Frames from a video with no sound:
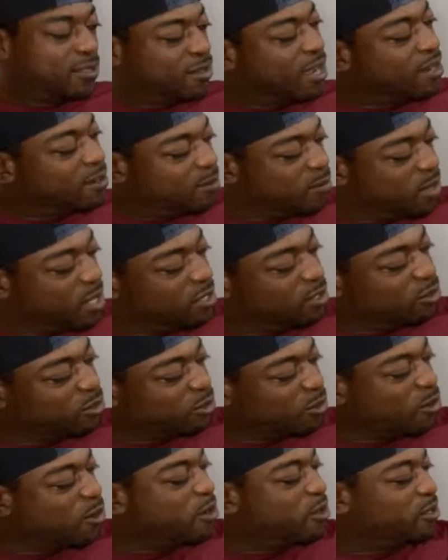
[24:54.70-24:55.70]
you got to make
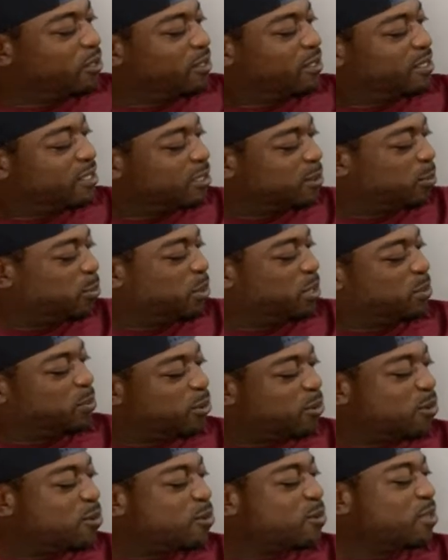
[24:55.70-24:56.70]
sure these
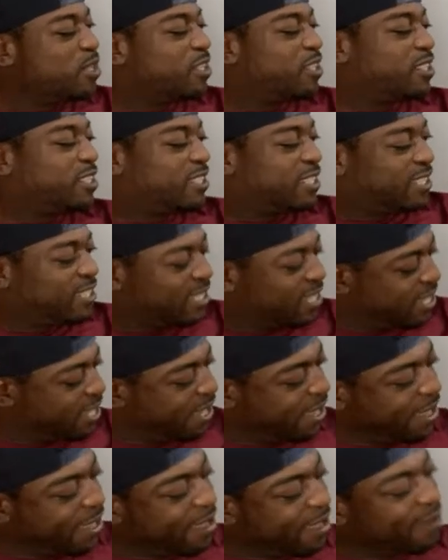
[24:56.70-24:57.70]
people
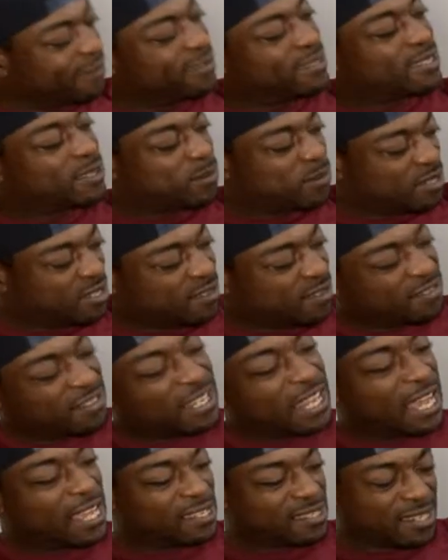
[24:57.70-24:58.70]
have some
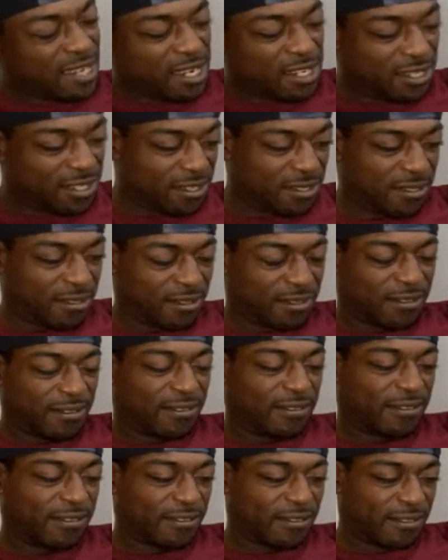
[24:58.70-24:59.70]
civilization
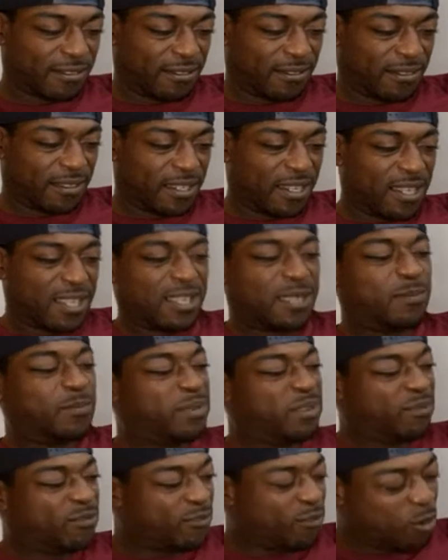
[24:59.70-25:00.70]

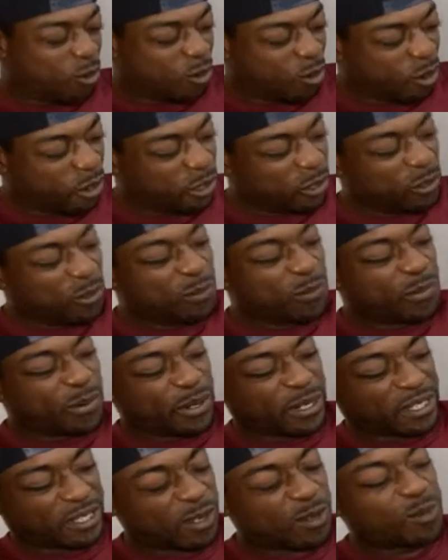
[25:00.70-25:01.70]
before you
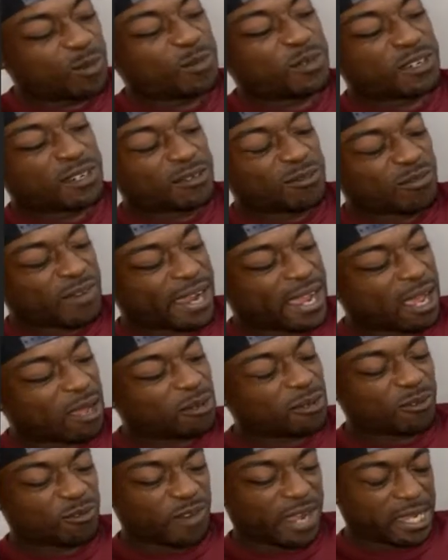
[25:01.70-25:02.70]
bring them
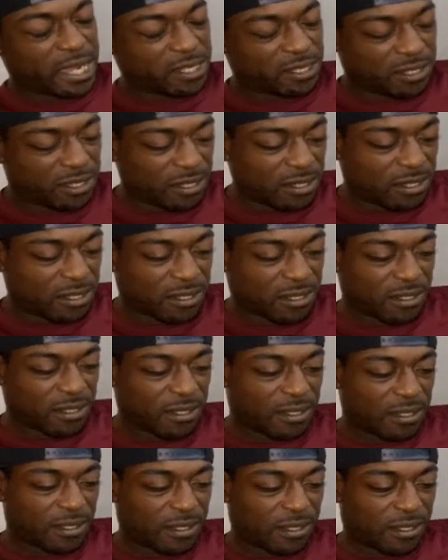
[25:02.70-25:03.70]
around the righteous